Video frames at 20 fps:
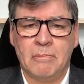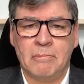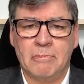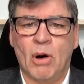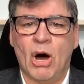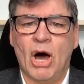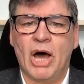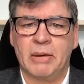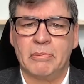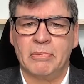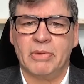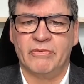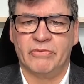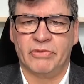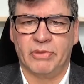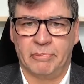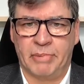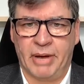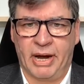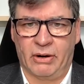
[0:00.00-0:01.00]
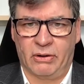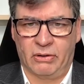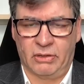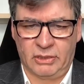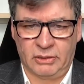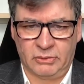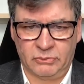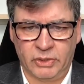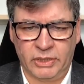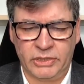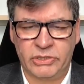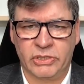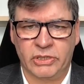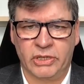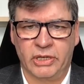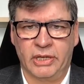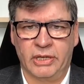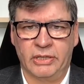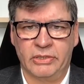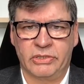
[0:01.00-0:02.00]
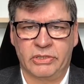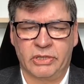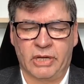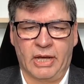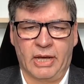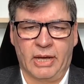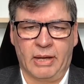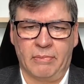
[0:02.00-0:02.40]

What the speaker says: bottom of the barrel, which is